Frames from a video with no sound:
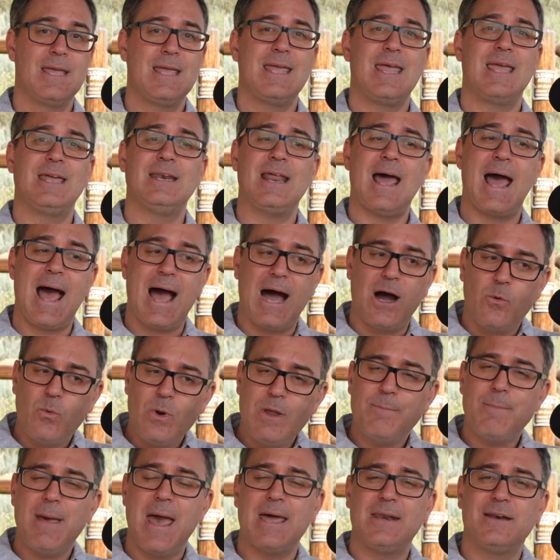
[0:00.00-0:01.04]
in how we
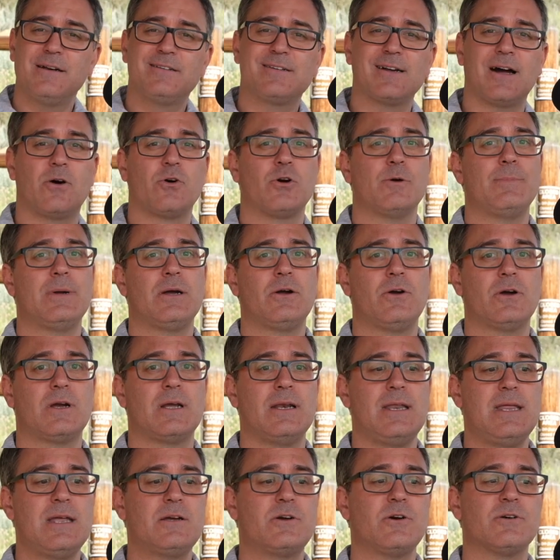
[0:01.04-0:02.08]
manage our American
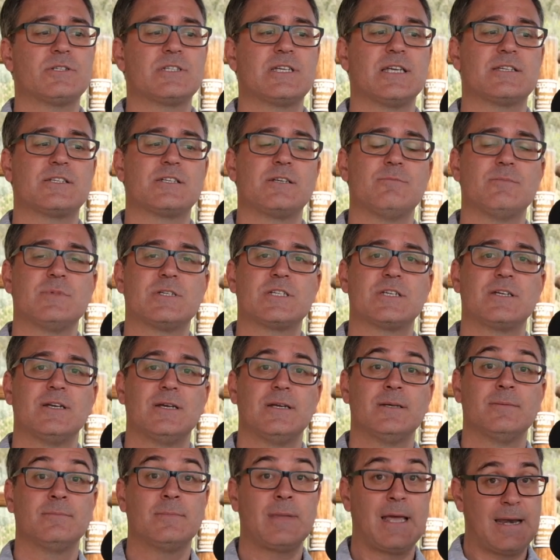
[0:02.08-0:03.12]
ecosystems
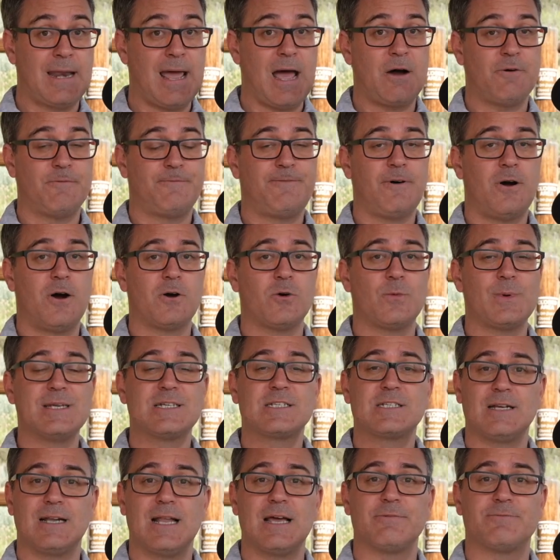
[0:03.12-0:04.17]
and how far we
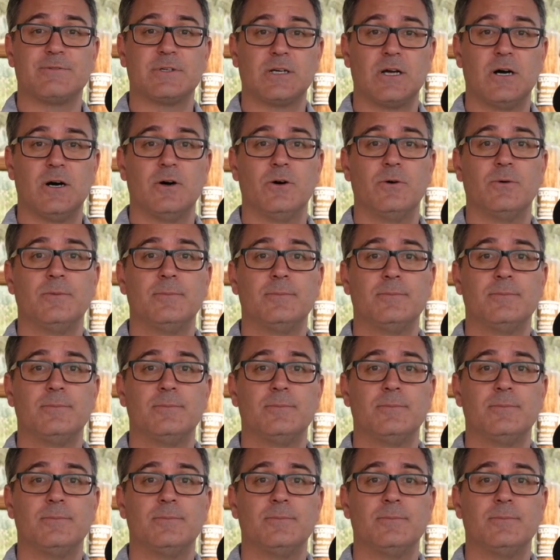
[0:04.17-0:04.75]
still have to go.